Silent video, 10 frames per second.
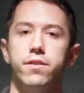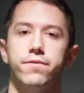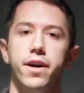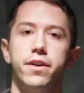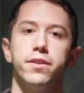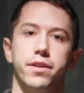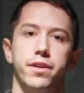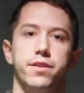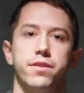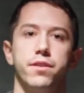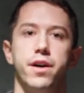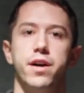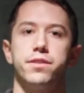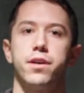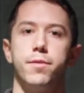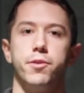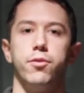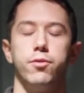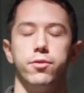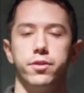Finally, the last
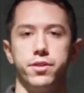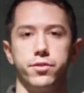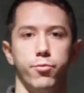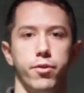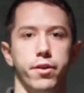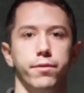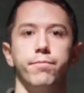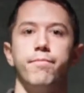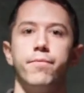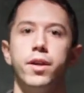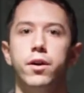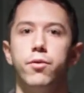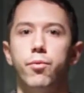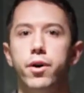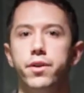cubbyhole is 1. 1